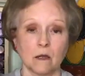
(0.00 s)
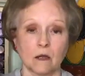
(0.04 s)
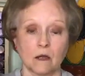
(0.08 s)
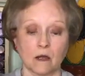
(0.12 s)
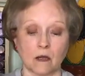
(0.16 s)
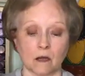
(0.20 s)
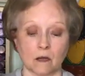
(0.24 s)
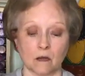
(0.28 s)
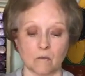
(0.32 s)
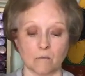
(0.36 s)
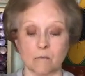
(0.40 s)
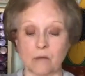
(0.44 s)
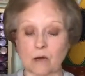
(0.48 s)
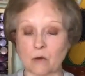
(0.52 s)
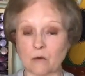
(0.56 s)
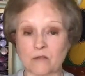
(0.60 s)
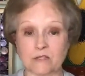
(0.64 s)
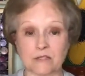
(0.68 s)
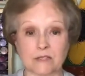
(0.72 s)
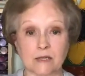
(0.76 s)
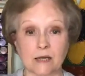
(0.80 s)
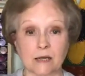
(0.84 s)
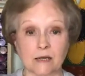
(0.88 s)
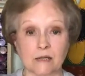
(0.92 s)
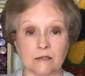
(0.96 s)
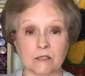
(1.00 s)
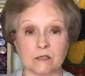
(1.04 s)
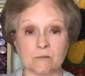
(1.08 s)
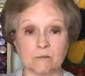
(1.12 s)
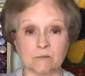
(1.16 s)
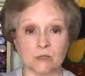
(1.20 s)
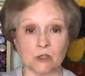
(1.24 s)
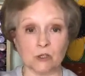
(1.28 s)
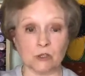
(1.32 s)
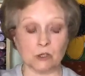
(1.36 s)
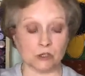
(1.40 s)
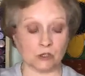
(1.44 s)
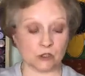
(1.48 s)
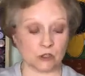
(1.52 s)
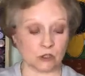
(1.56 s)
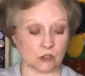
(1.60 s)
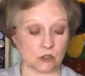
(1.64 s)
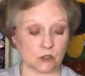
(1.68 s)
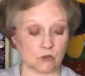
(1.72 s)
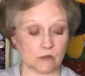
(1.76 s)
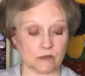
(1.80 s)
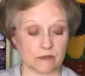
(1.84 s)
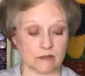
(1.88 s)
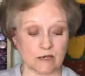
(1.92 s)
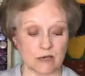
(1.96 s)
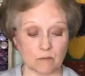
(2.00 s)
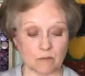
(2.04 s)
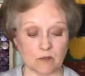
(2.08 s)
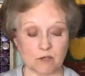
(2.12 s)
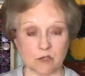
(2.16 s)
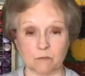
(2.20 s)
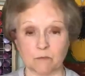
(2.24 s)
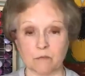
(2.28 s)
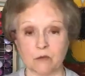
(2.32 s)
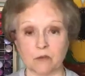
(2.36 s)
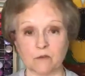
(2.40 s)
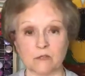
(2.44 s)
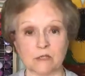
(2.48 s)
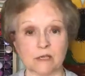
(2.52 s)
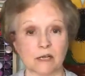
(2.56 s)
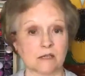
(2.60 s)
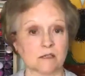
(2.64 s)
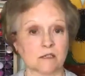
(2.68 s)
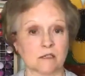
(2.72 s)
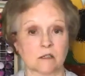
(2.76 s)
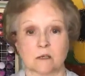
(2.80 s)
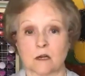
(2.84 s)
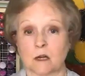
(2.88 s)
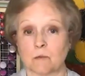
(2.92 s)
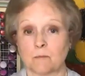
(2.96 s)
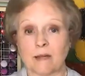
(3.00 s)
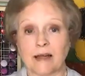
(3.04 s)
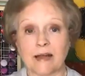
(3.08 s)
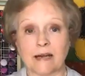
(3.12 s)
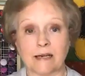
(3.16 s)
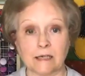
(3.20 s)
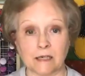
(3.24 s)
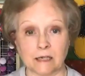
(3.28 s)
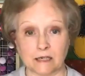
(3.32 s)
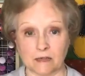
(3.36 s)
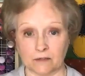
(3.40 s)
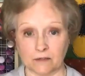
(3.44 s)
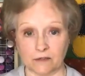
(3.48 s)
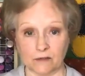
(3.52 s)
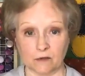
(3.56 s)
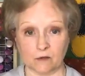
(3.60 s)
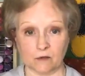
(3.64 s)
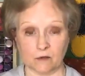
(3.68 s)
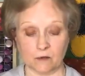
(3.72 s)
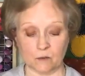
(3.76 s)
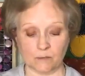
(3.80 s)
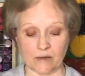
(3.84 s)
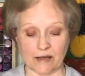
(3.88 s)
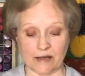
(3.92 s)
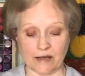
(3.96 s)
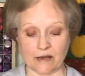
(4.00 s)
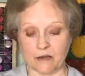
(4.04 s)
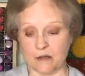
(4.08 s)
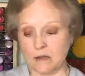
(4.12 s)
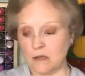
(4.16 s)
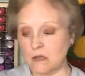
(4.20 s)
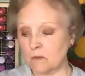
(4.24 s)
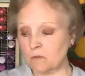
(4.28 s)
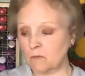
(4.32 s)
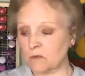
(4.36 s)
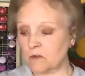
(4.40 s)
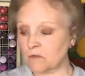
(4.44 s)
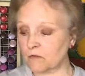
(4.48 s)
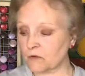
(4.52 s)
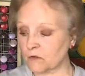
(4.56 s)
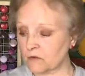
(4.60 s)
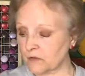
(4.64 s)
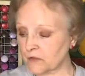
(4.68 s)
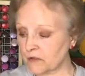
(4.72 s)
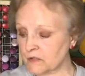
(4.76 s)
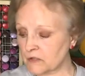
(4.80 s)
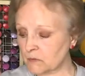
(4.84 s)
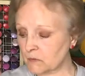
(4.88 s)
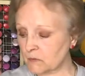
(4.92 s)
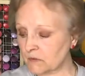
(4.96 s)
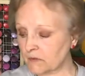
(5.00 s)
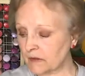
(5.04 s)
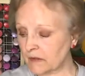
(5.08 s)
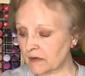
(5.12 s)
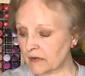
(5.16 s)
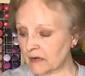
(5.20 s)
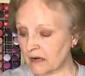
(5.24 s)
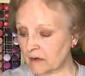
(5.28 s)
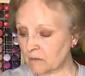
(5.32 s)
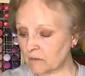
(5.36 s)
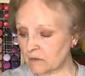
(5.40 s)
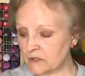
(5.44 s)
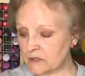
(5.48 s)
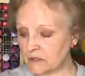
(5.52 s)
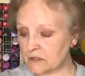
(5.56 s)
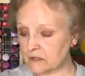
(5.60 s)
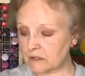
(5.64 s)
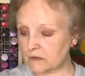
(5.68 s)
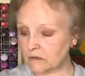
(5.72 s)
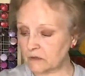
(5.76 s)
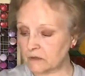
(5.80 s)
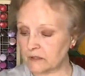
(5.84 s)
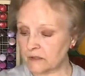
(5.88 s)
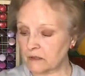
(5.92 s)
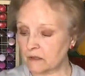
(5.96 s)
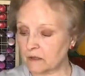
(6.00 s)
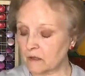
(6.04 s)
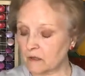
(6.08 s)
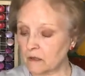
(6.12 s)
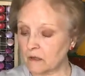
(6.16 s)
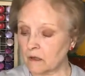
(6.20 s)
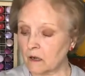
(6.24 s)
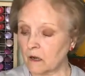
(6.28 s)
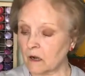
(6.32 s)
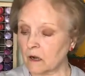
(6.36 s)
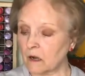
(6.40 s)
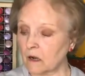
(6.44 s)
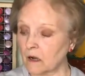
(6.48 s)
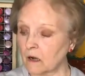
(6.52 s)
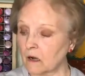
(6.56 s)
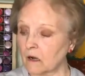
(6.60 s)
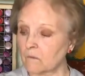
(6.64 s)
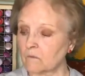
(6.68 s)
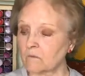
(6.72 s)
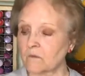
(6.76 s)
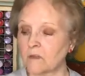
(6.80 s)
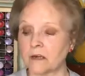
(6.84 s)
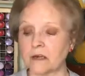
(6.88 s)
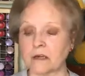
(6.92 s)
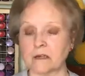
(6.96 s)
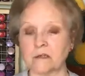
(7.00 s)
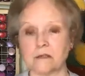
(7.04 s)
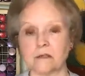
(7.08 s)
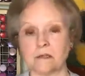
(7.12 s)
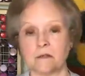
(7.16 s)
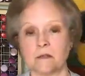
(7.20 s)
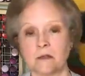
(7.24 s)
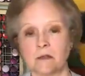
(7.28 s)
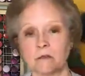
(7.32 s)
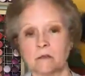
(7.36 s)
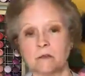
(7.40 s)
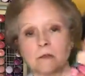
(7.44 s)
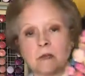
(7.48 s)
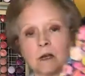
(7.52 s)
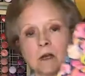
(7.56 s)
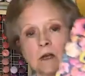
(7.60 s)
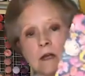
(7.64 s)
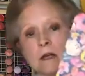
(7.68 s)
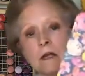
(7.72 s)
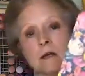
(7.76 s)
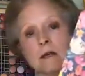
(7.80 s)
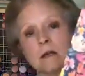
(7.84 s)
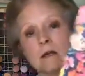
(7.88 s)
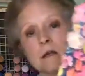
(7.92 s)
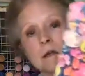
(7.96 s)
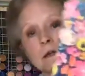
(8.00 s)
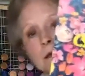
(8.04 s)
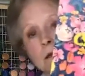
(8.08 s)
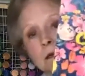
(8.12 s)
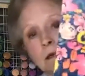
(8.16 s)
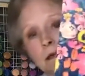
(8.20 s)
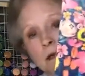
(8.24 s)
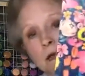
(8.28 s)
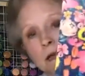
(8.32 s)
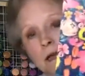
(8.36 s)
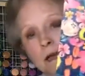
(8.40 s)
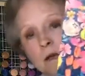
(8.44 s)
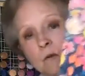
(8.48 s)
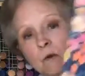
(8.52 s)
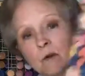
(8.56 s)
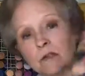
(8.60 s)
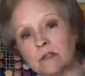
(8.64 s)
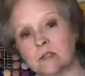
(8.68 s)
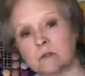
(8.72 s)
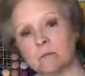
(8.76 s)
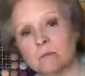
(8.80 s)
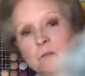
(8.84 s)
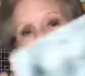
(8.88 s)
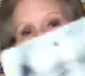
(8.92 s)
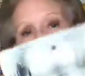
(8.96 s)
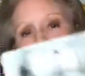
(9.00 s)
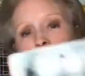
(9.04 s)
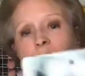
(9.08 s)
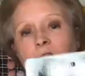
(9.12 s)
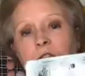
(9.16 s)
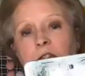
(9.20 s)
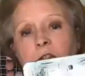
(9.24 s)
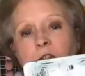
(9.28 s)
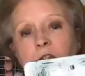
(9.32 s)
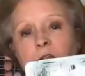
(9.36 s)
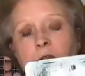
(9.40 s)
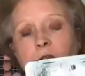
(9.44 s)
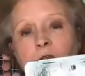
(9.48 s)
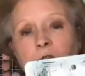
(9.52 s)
uh, both sides. You could just use a napkin on both sides and not paint anything on the back. But for this one that I was doing, um, that I did the other night, I want to, to do some